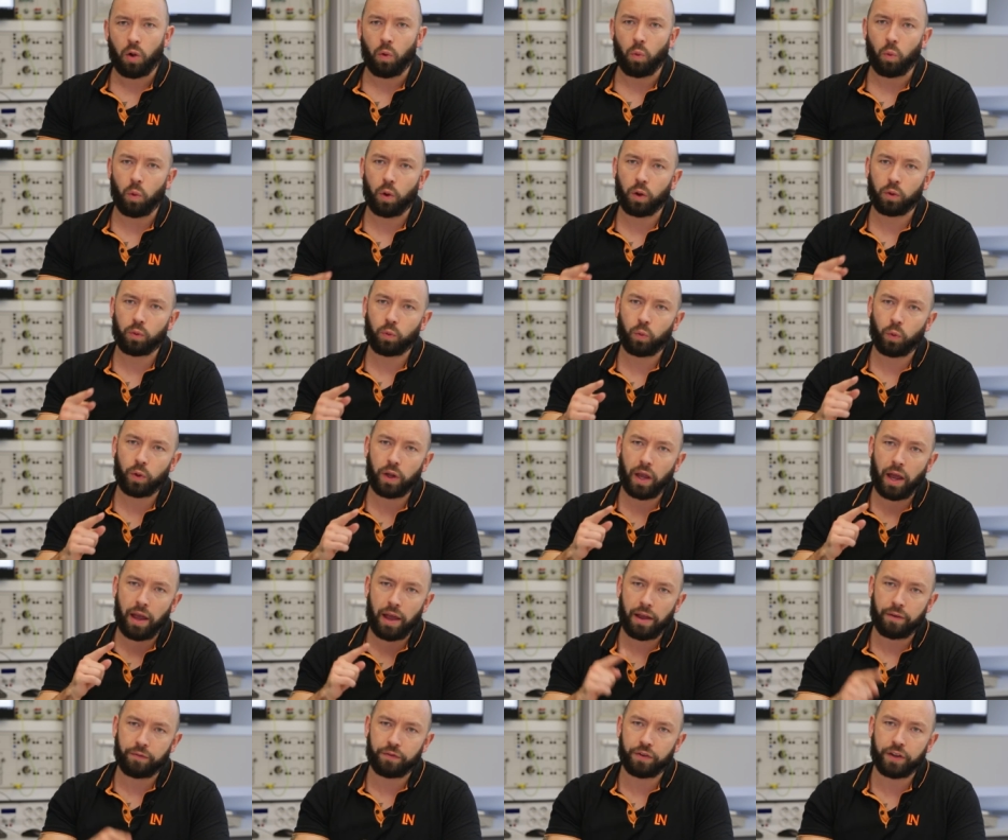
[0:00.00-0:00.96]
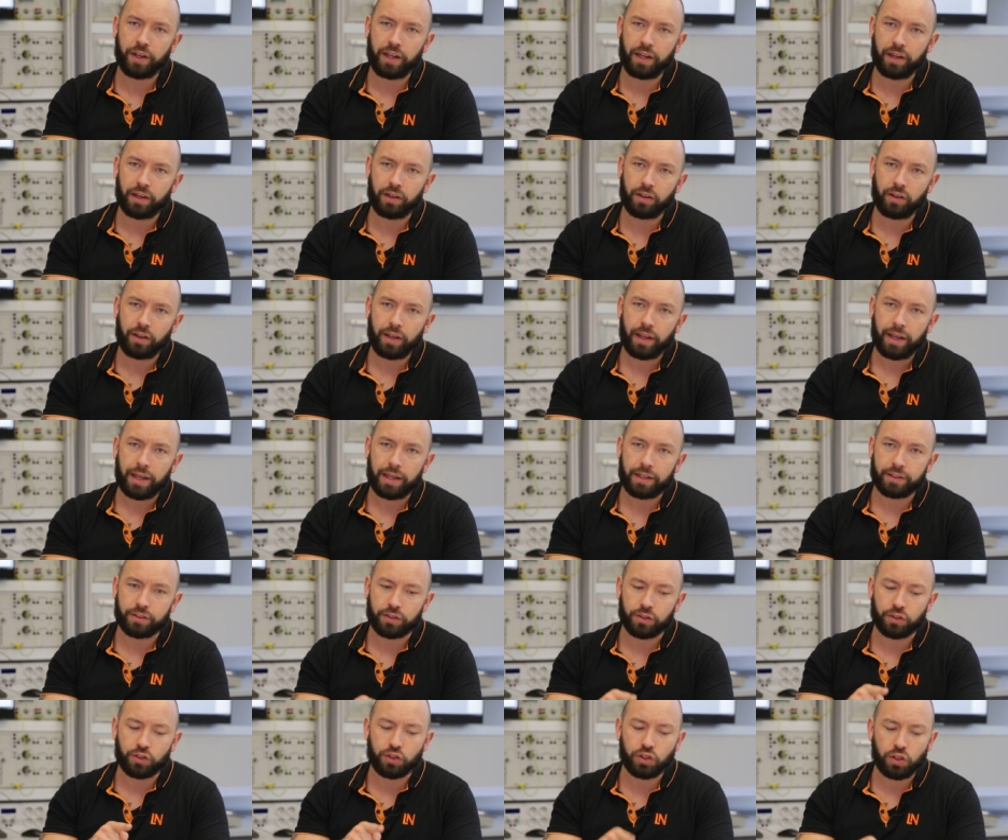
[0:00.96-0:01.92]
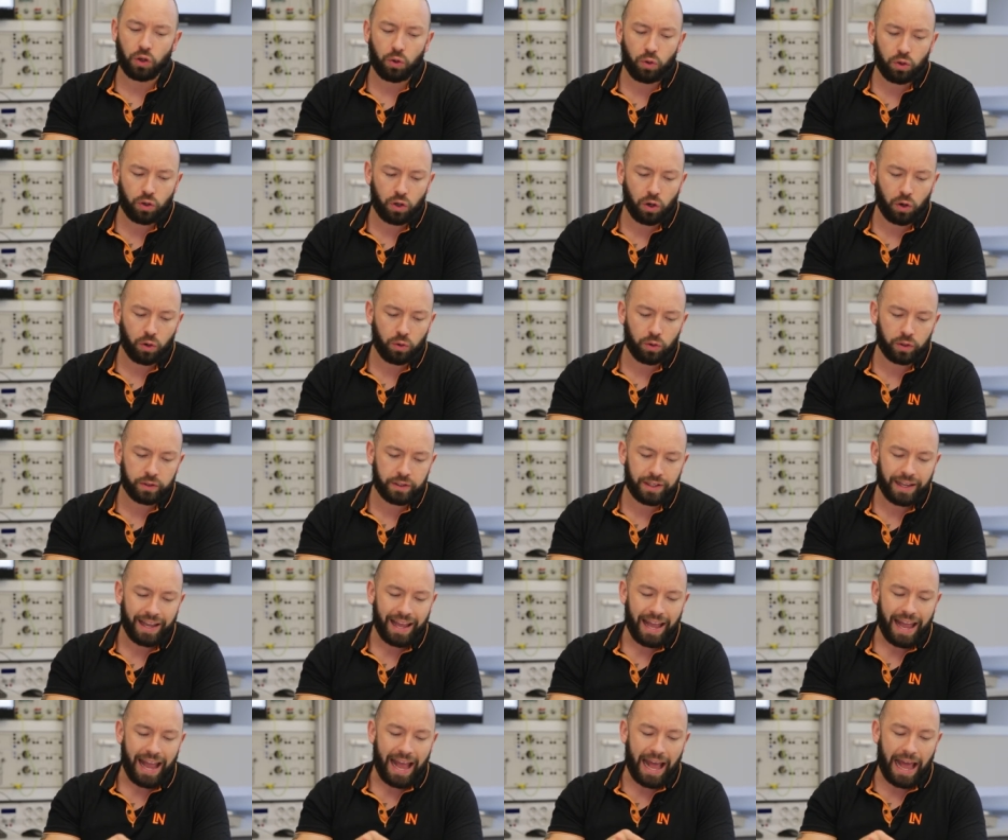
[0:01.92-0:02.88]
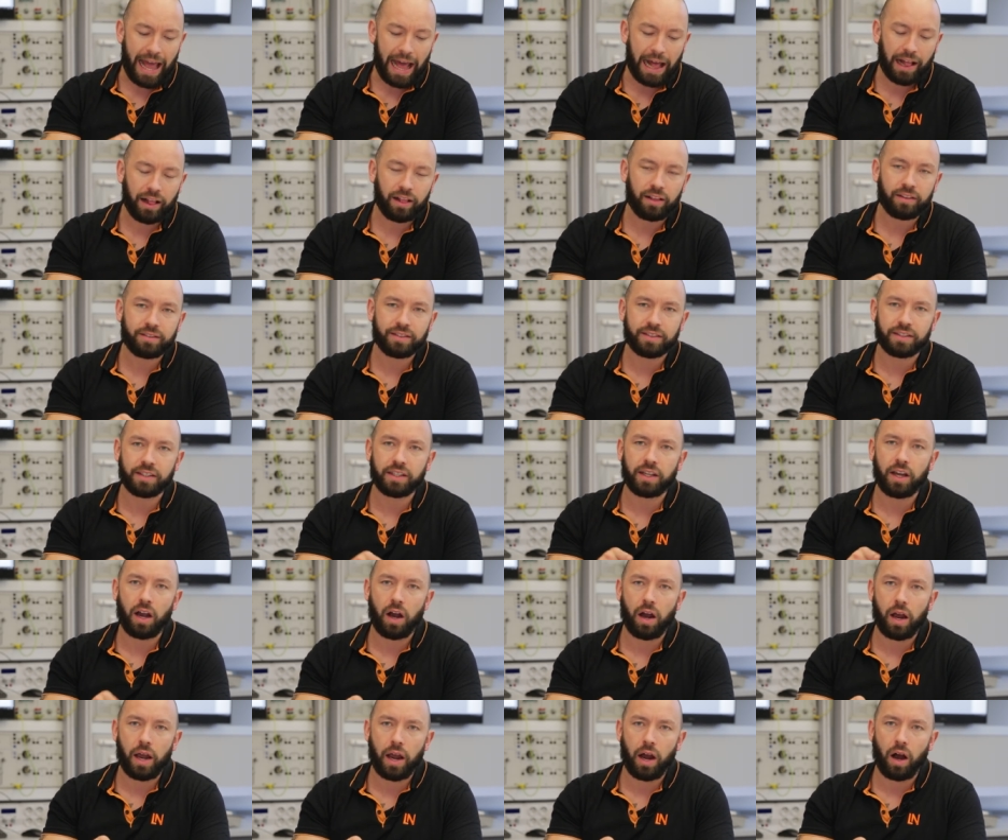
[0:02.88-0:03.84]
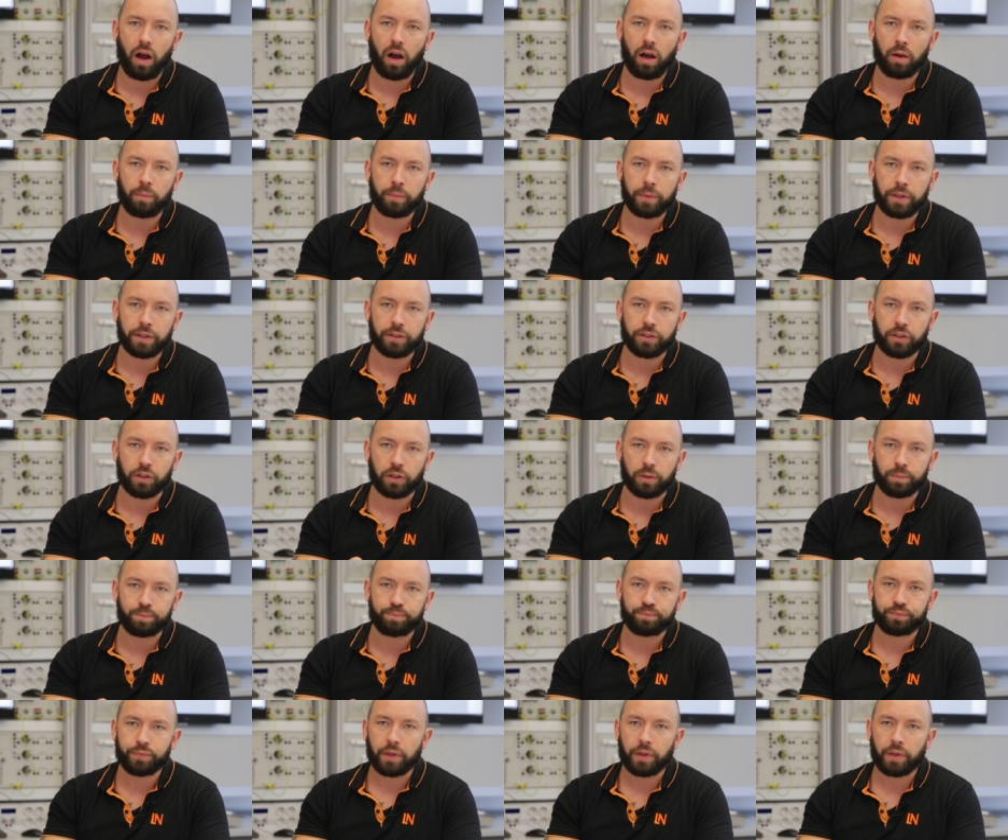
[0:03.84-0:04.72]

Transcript: What we have here is a so-called L C R meter.